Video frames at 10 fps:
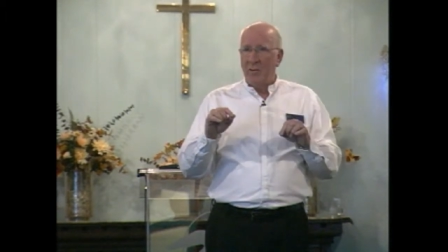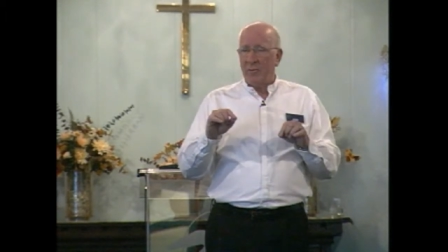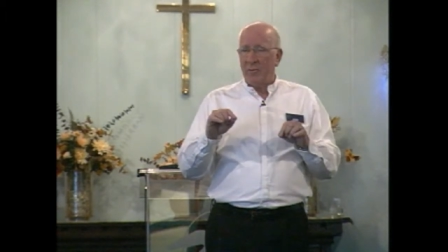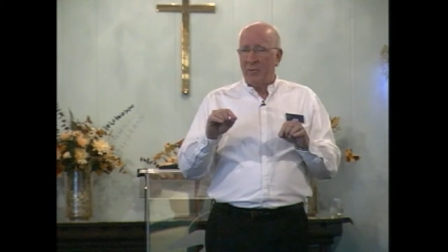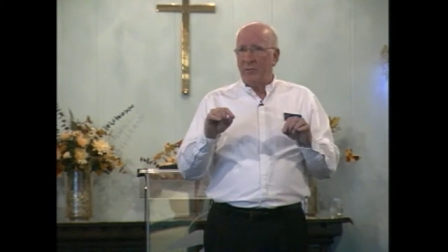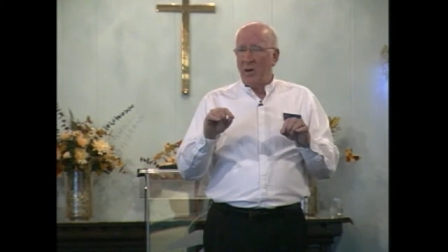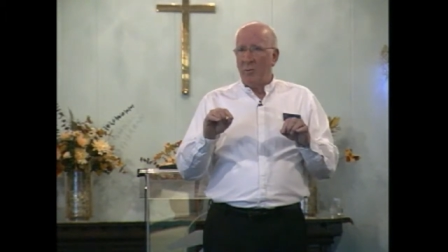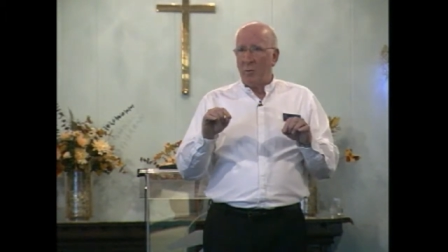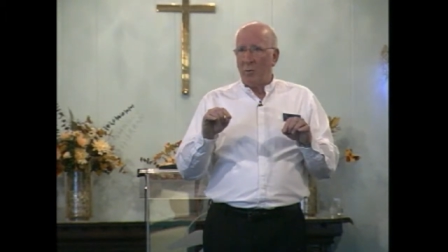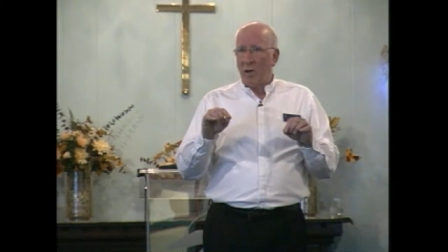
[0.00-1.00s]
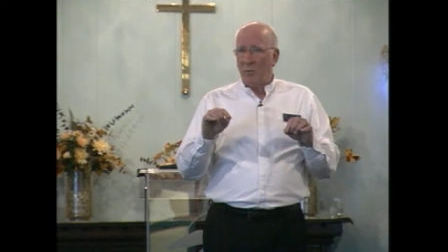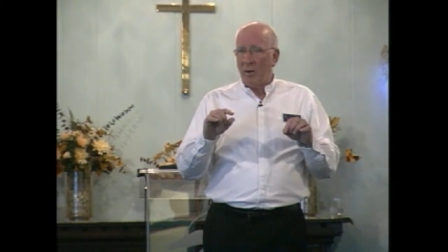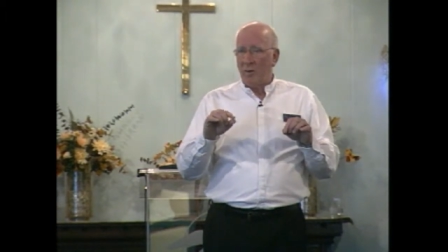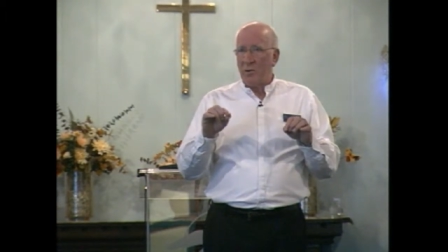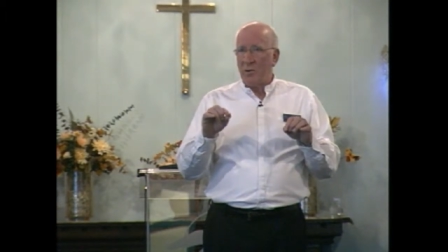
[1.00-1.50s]
in the frame
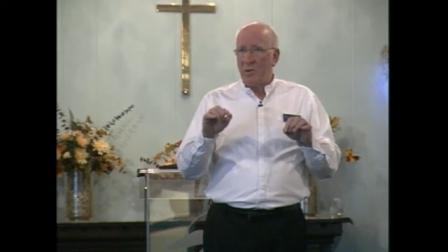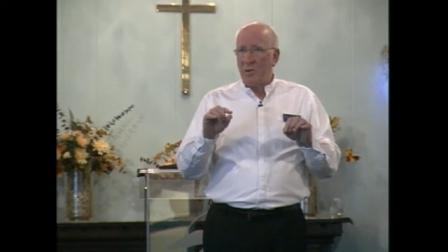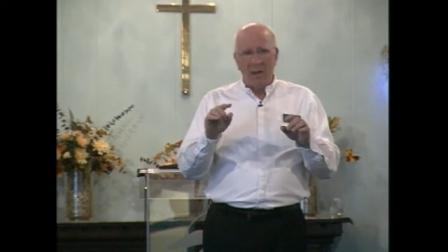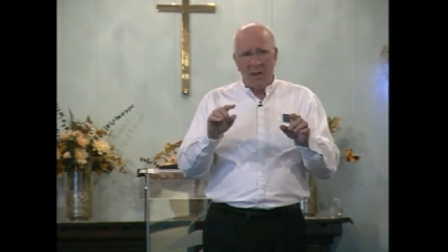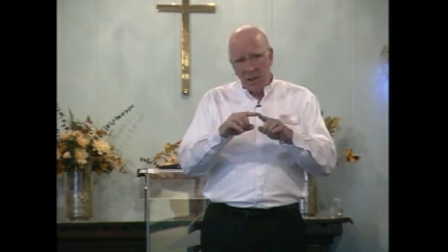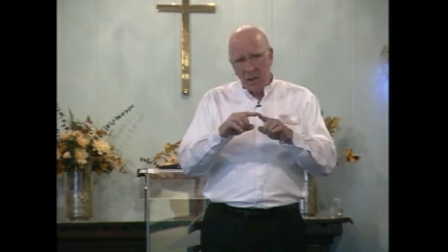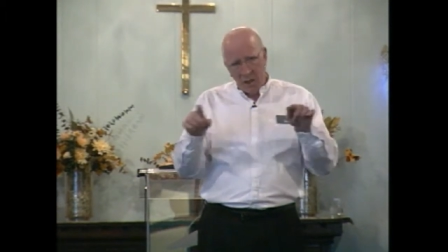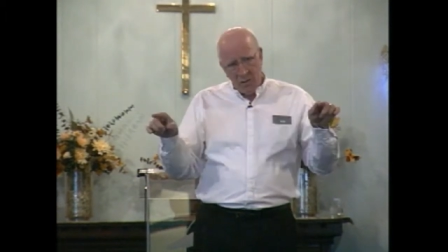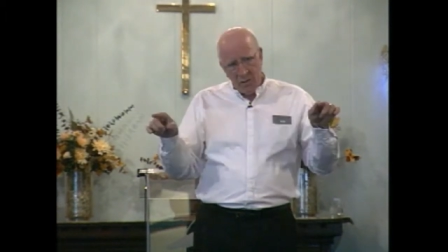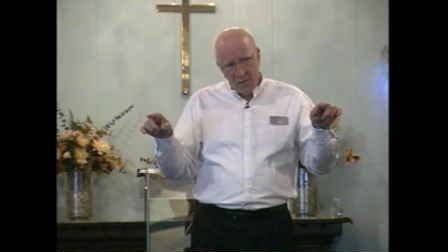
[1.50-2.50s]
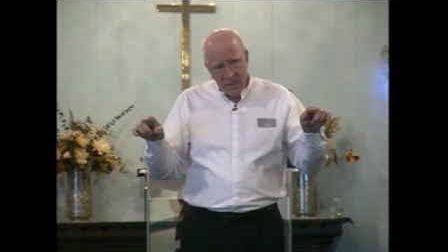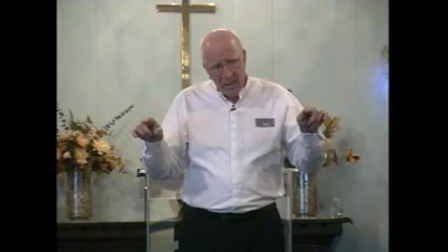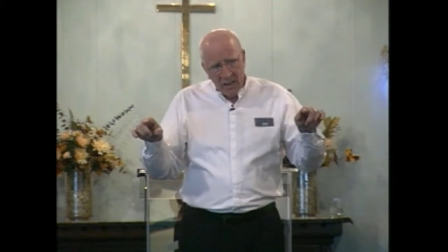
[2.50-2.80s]
reference of ignorance,